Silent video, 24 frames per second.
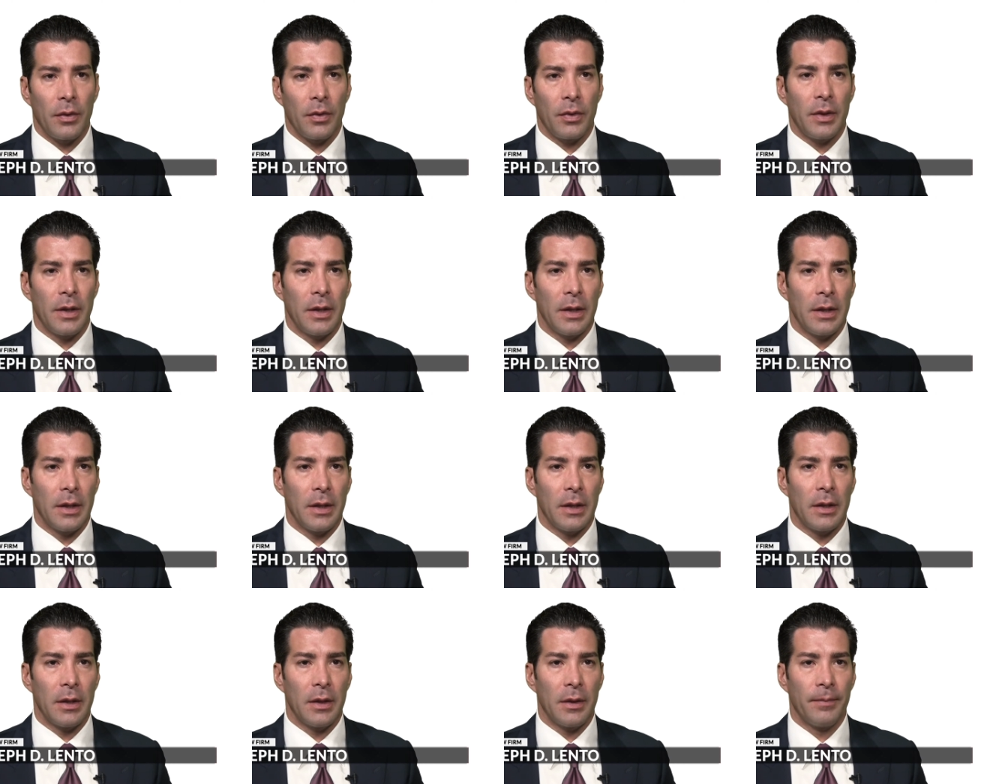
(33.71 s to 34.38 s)

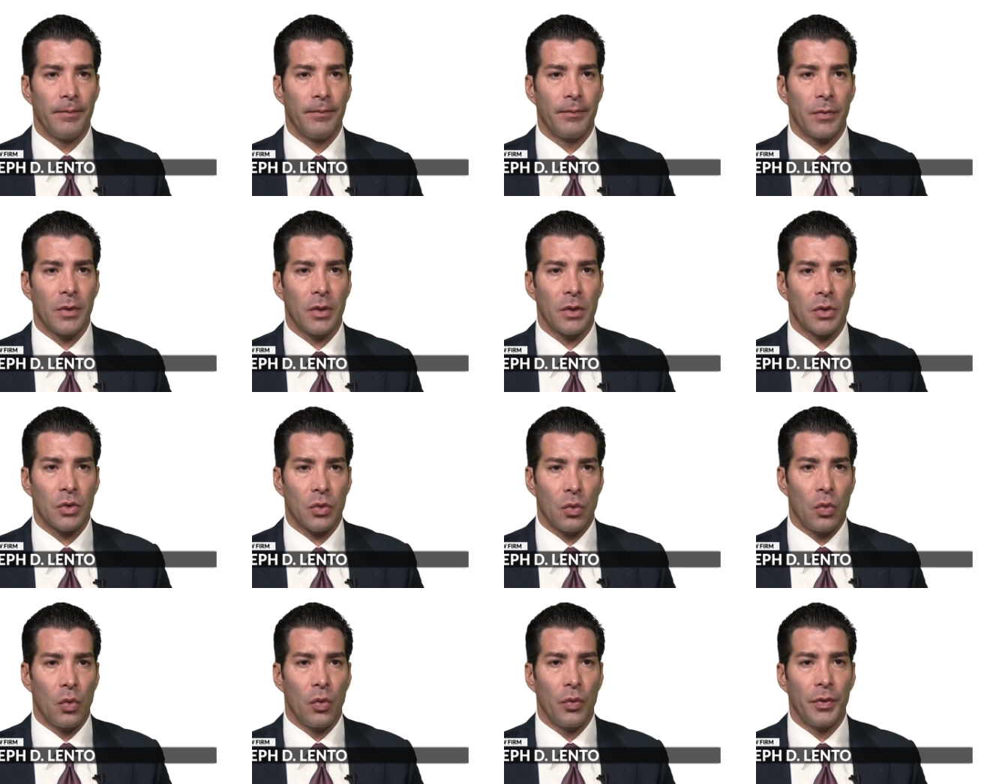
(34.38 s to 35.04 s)
the
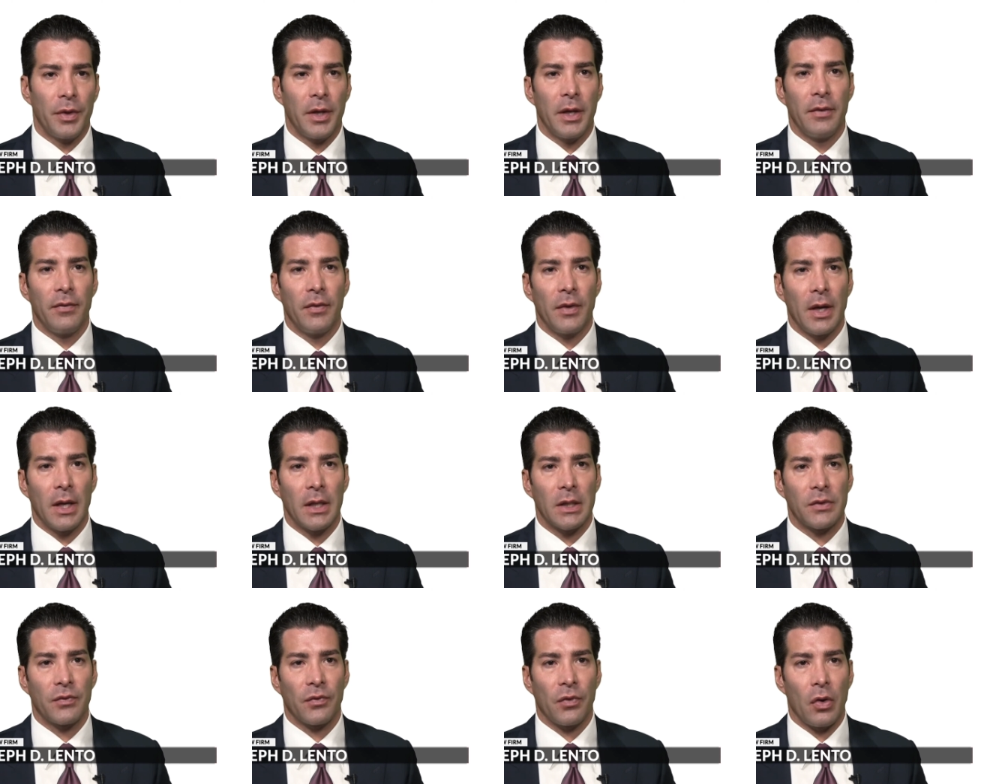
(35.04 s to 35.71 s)
school
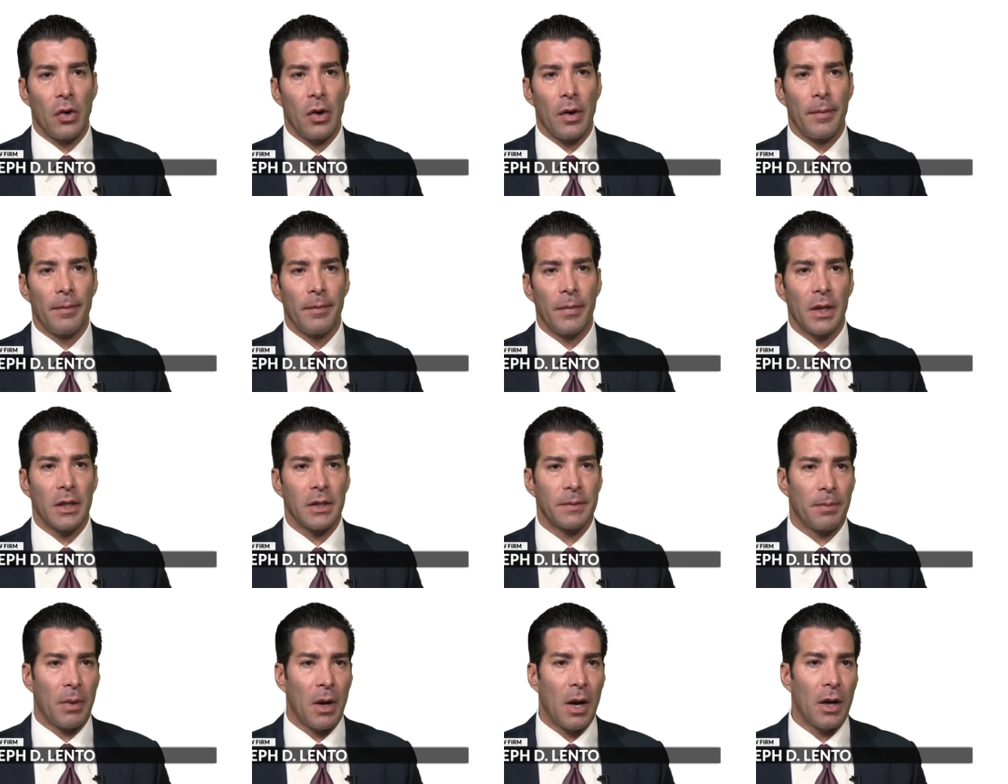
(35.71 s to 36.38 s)
deviates from
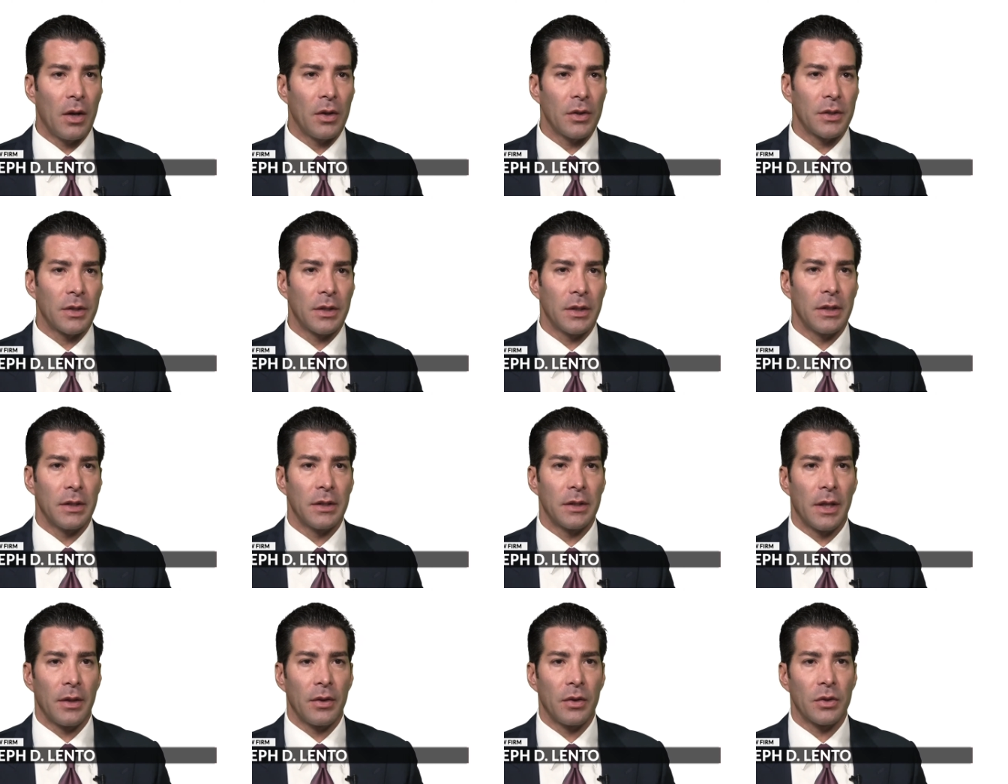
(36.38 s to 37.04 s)
its
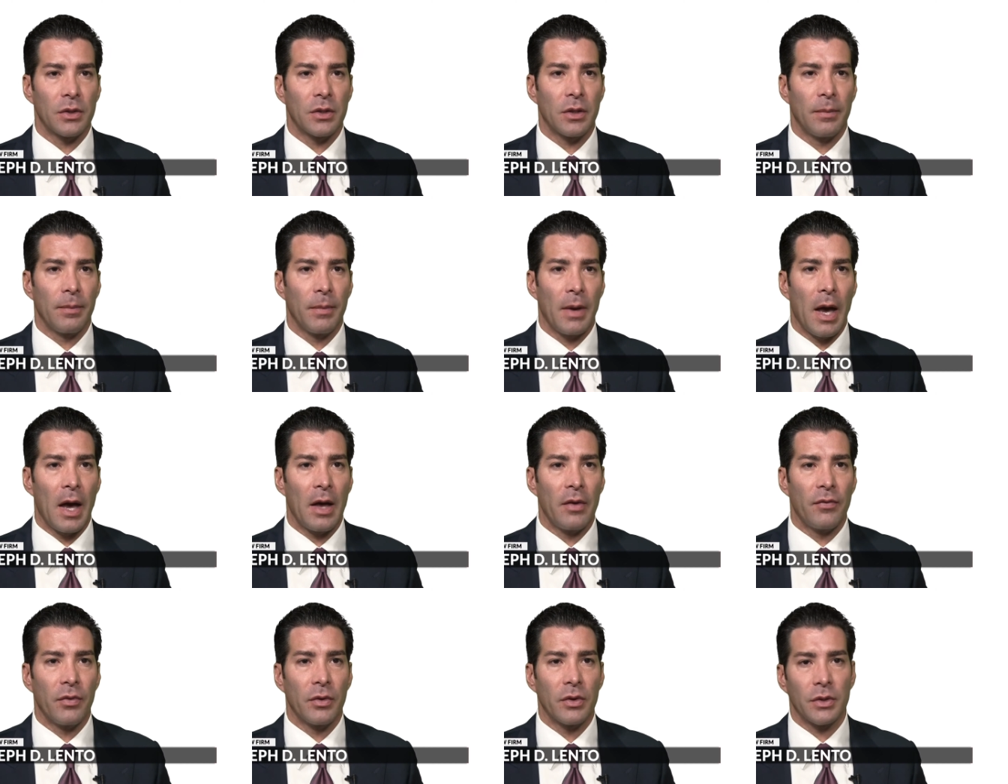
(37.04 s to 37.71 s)
policies and there's some
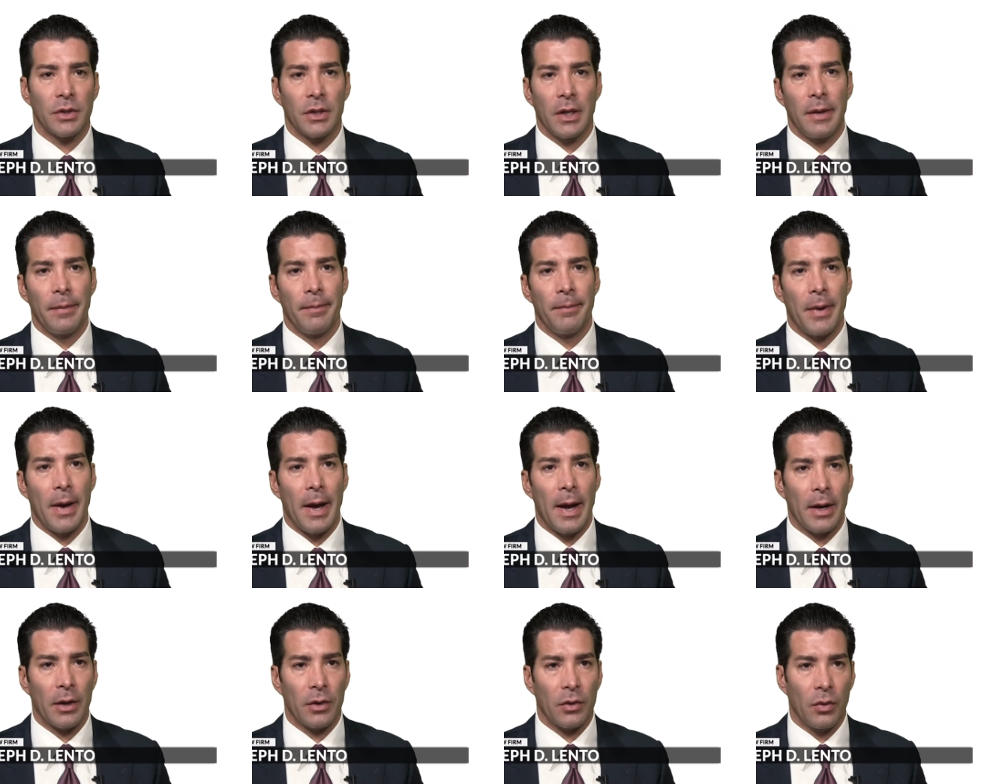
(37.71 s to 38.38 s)
adverse
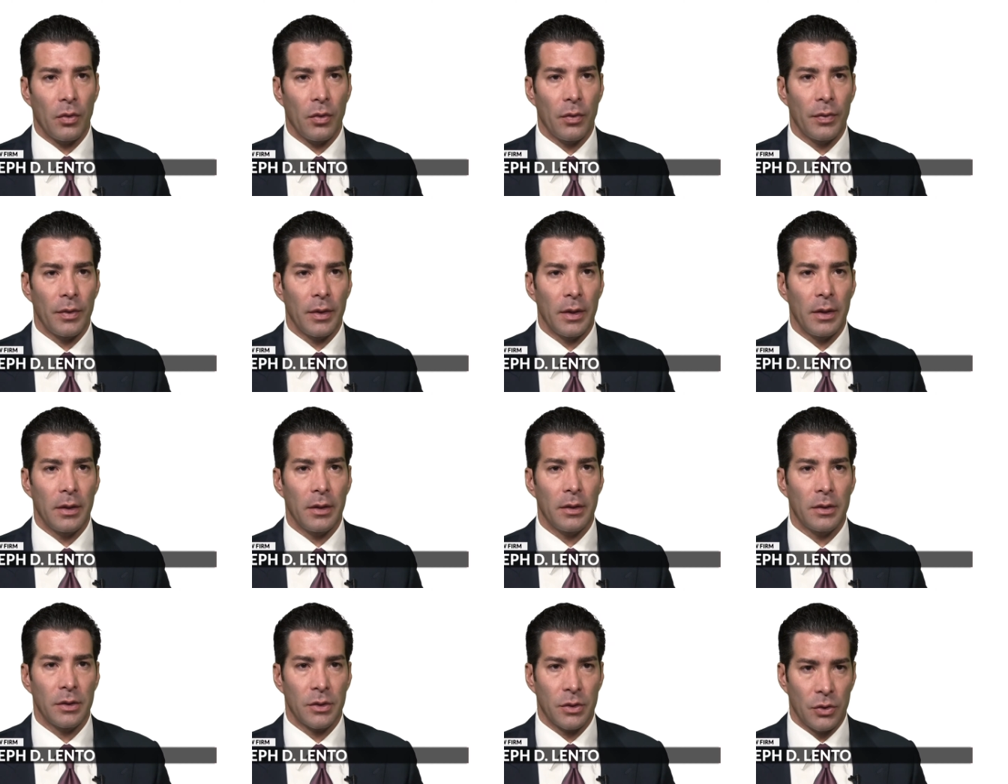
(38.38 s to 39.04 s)
impact on
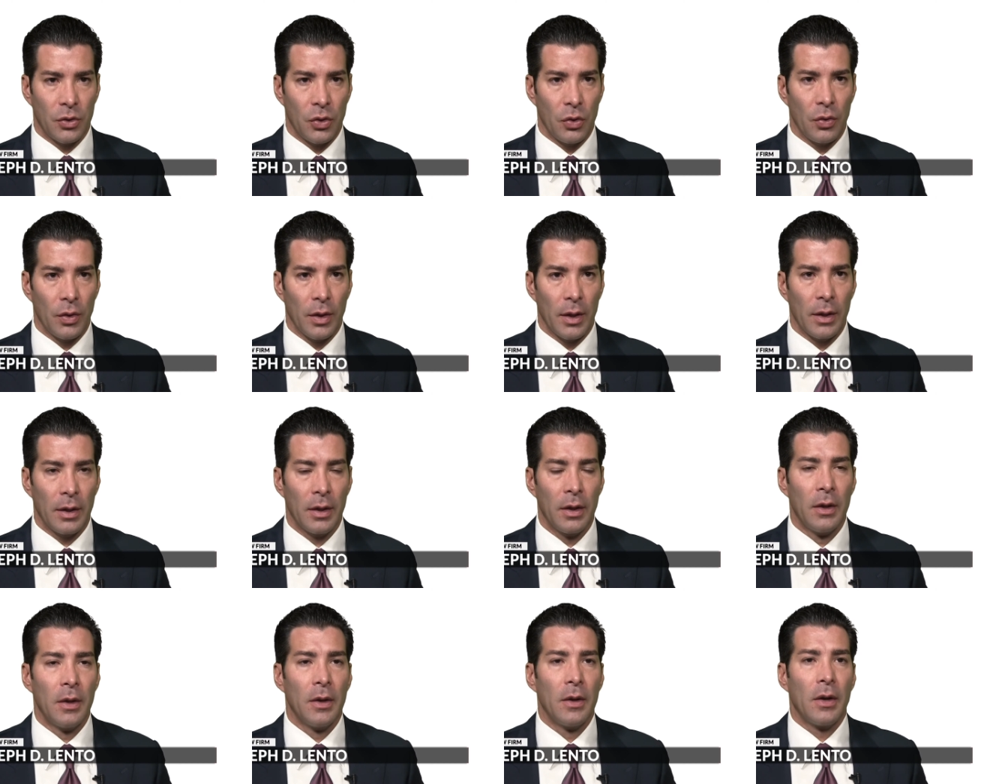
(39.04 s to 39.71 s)
the student,